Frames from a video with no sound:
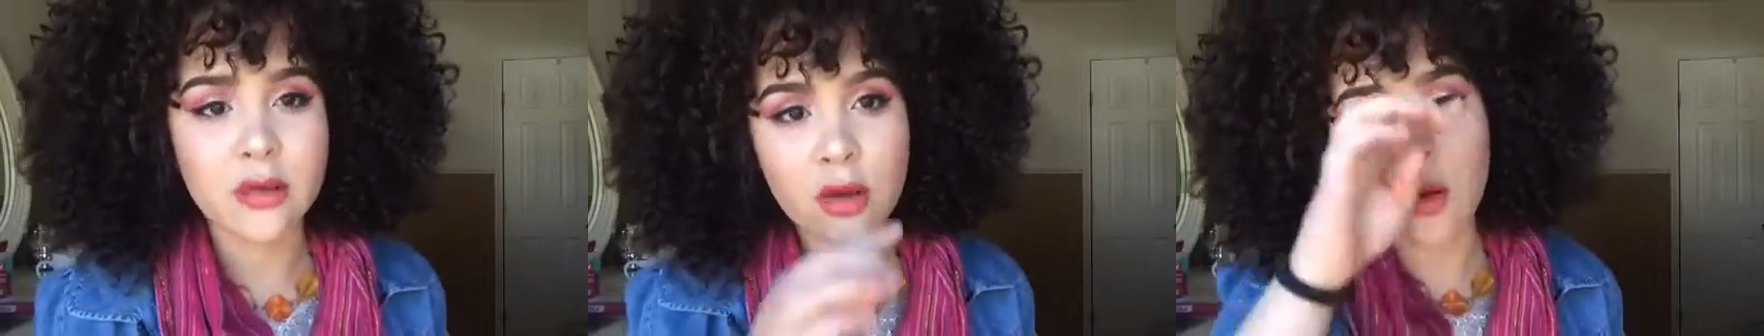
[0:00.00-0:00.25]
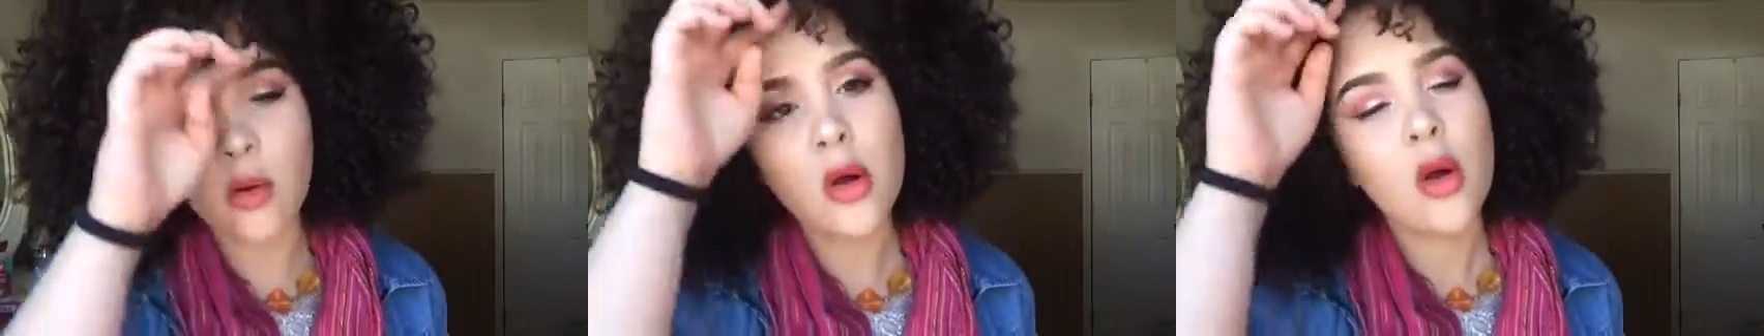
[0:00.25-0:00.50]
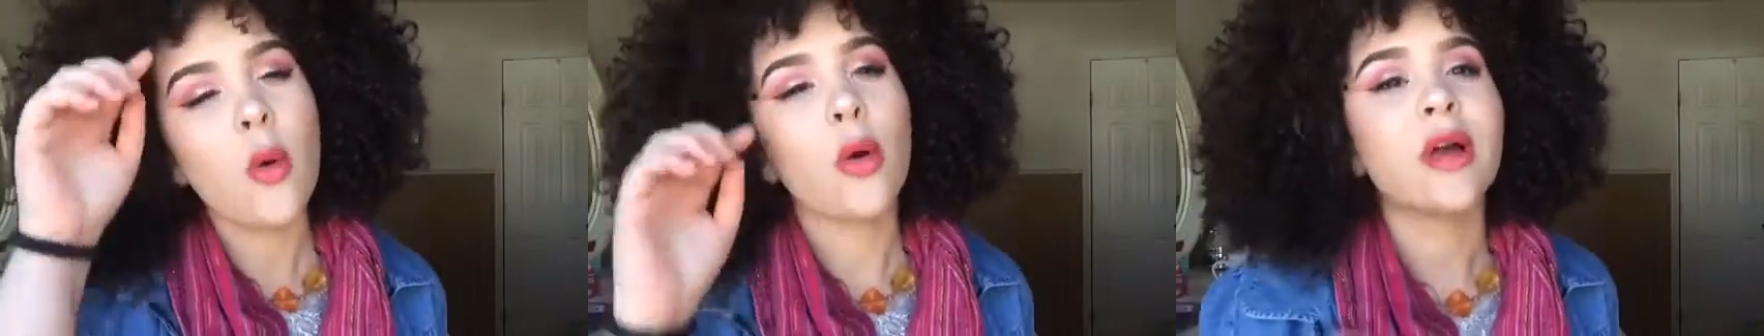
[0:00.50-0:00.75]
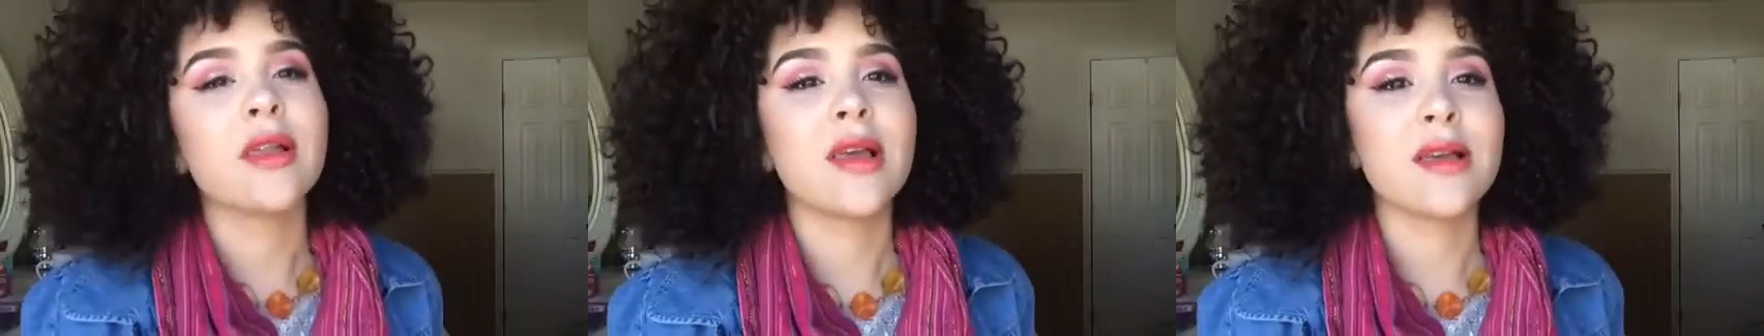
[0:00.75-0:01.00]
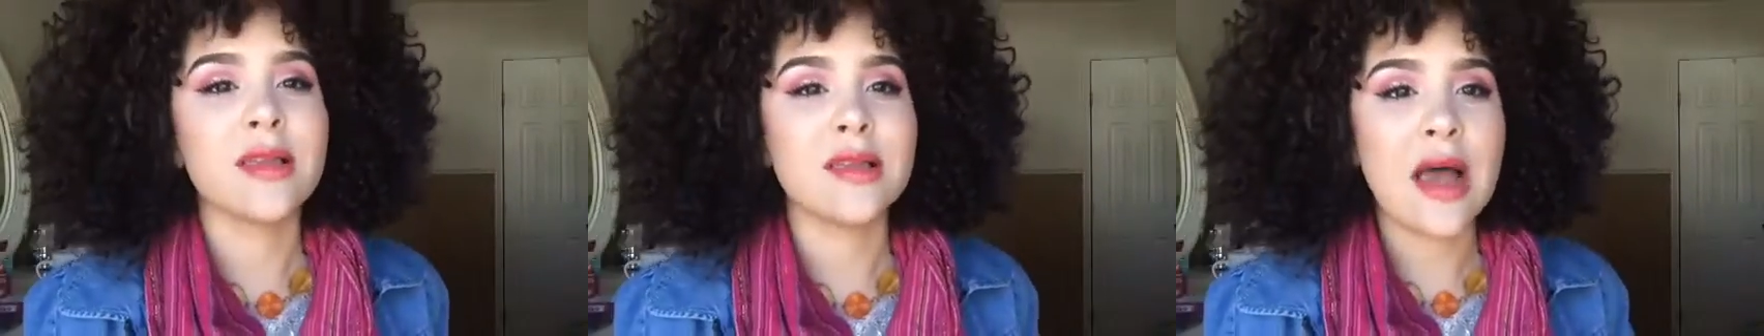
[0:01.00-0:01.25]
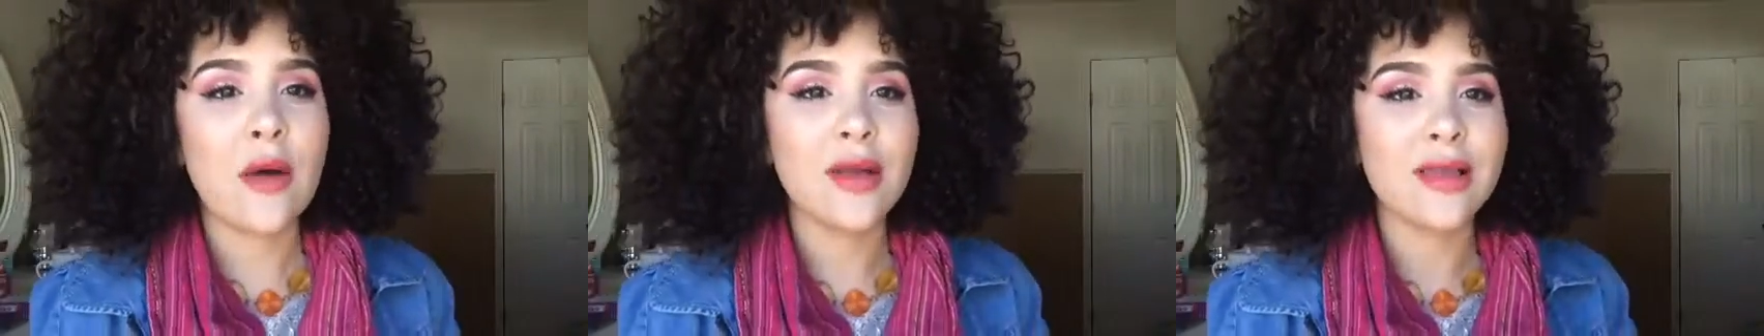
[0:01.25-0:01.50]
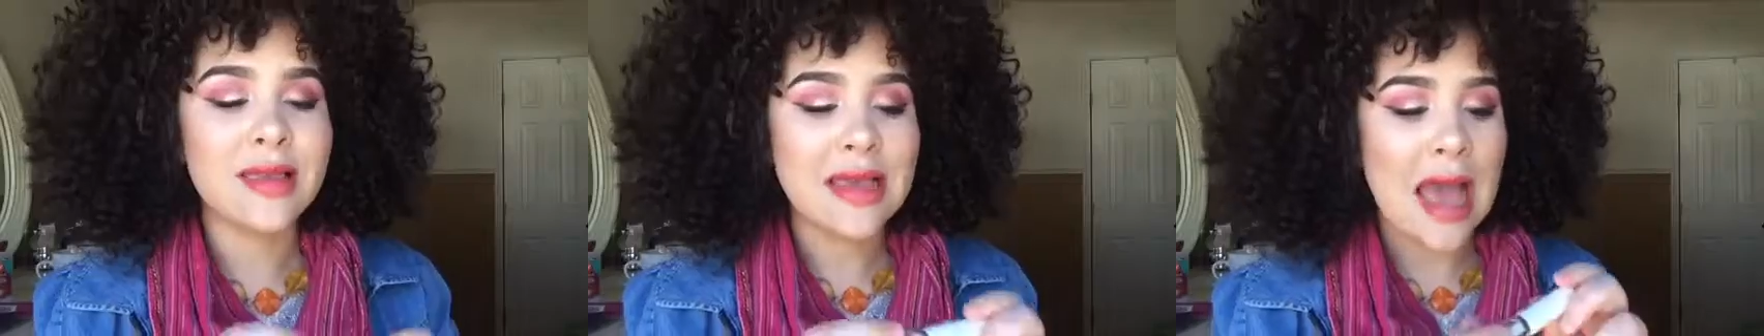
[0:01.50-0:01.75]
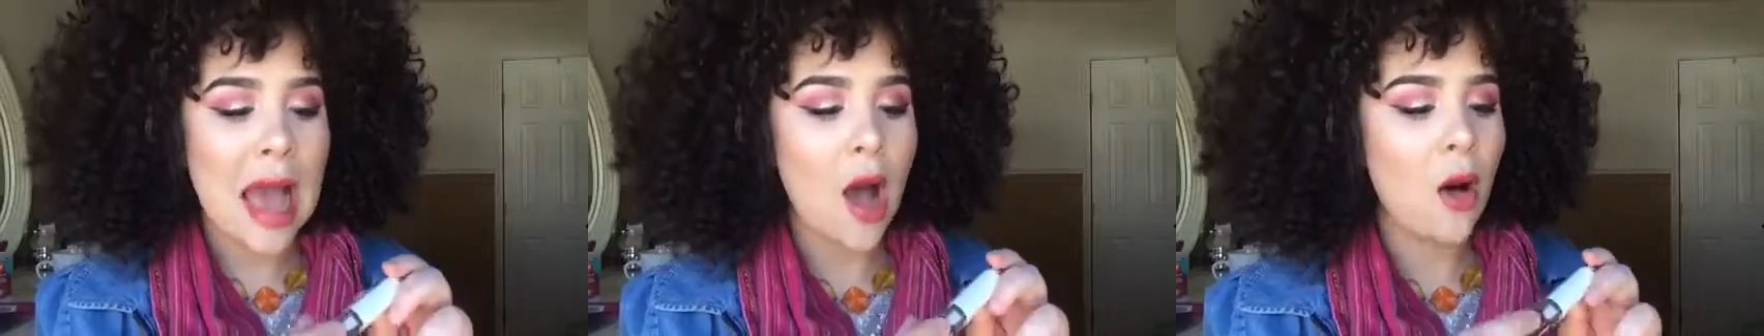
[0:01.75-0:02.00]
So we're gonna test this out and
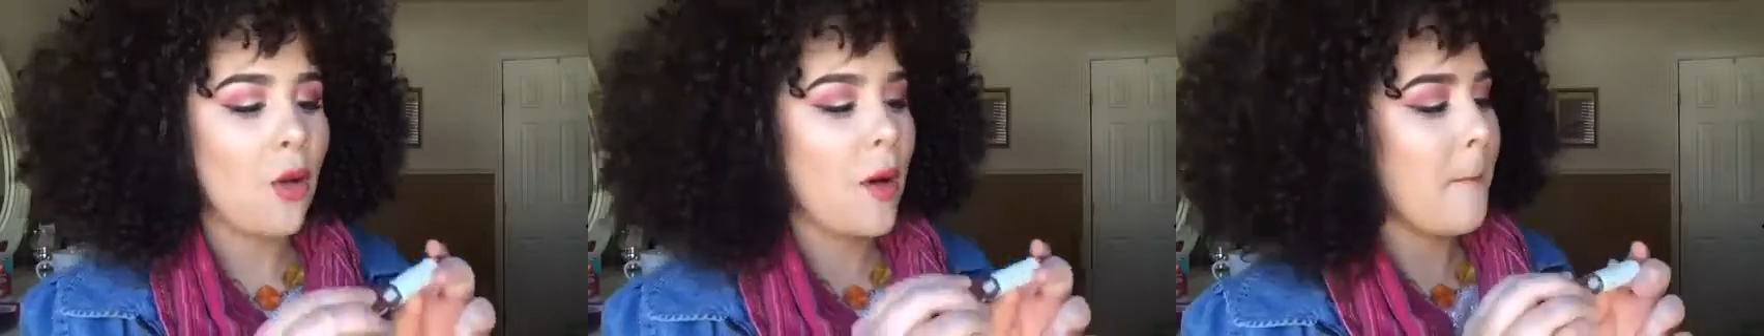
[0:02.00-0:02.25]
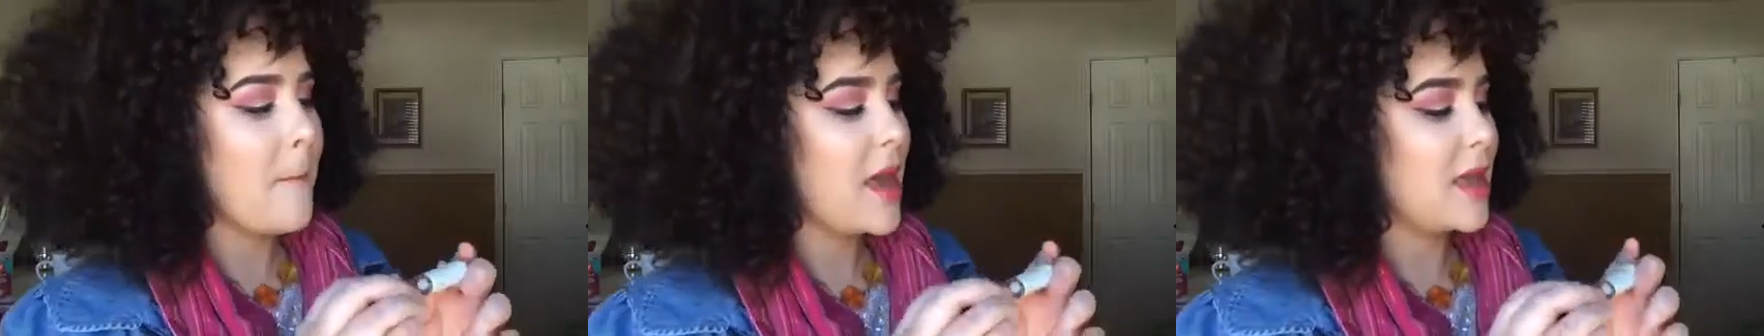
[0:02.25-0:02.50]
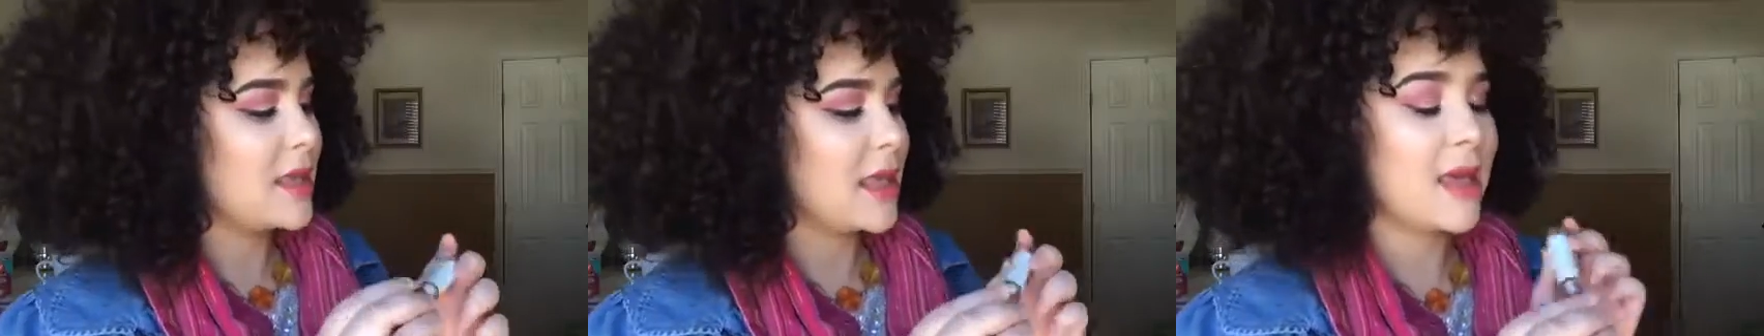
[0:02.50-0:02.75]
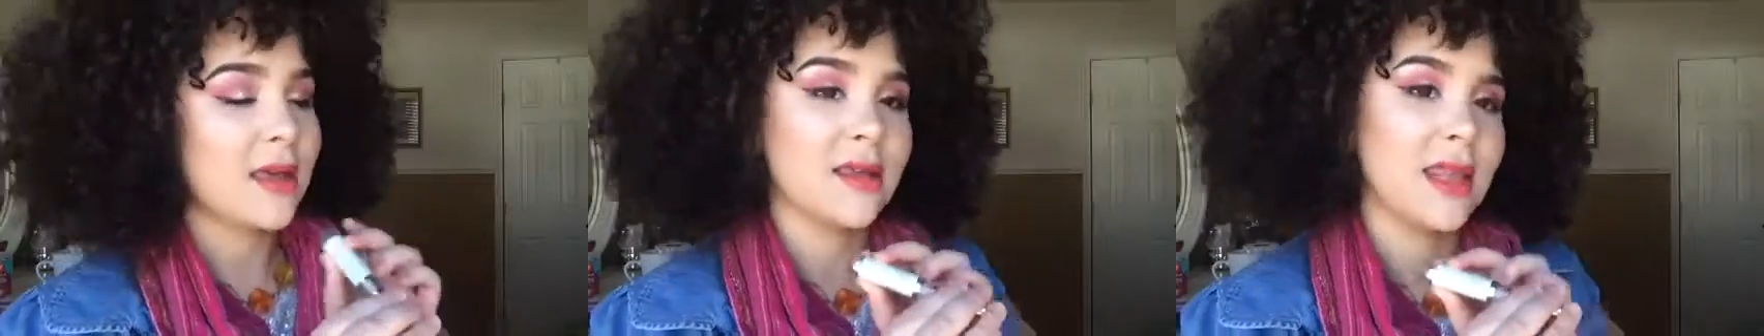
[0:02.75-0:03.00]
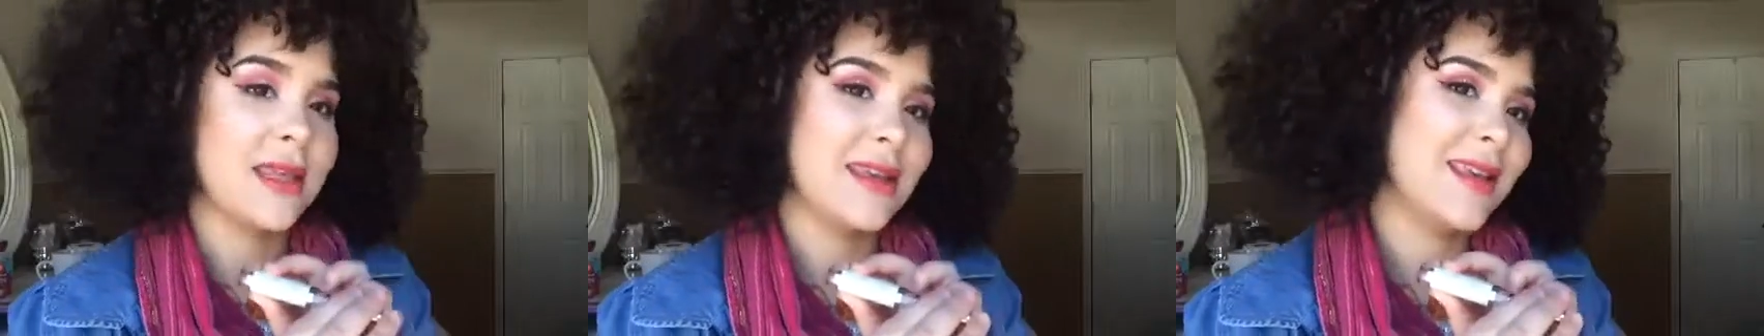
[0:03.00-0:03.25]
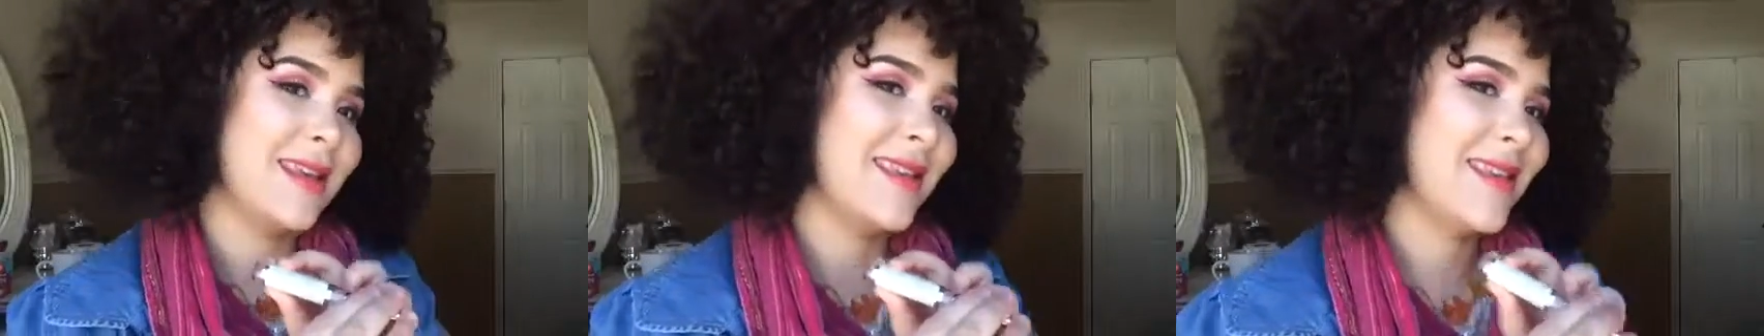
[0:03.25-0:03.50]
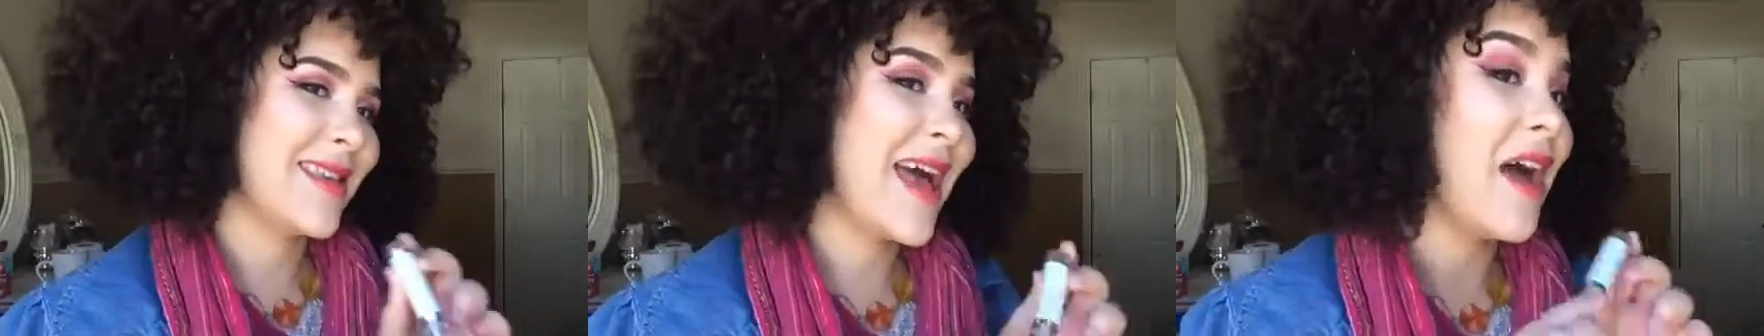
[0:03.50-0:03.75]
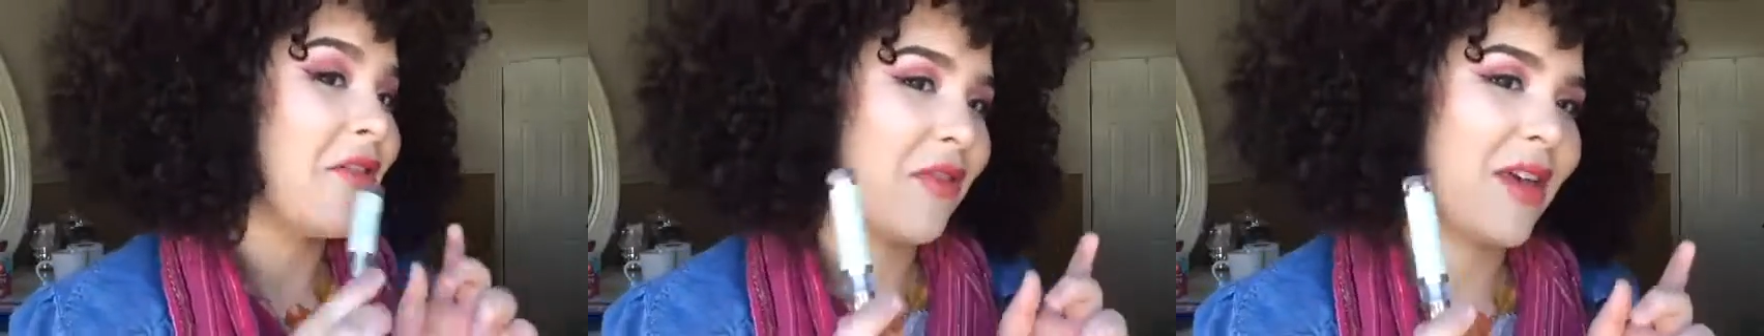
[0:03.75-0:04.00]
see how amazing this is.
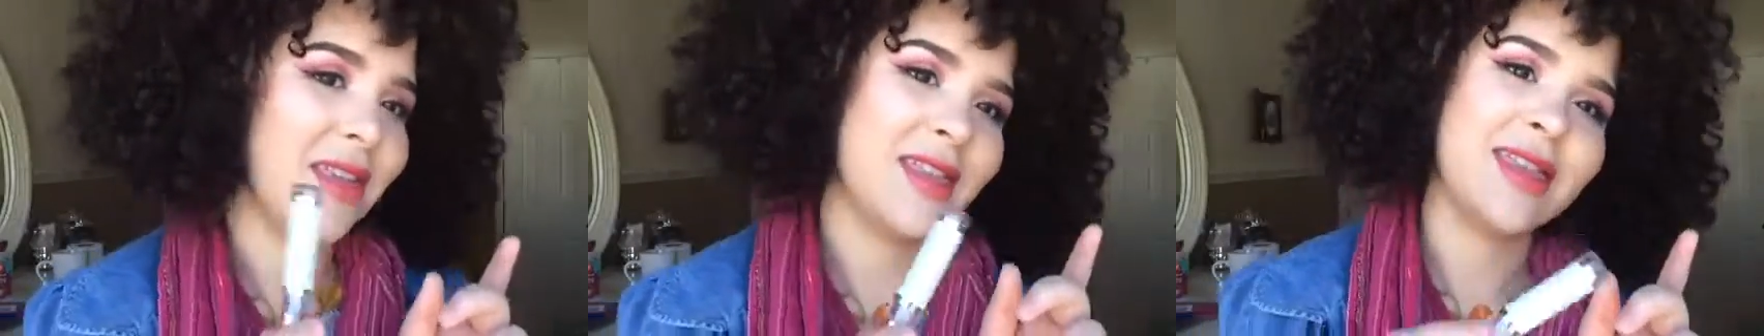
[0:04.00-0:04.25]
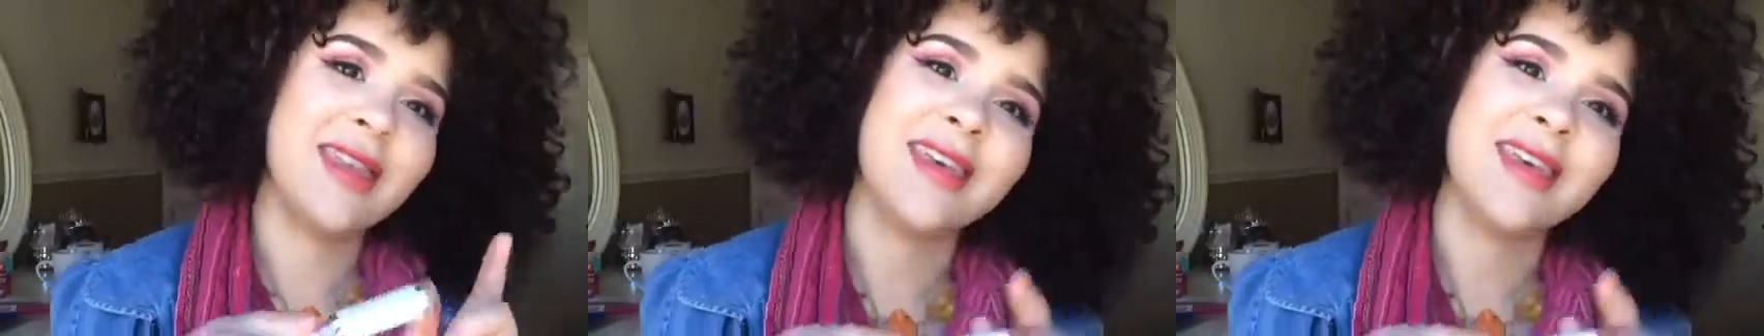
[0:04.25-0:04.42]
I have faith.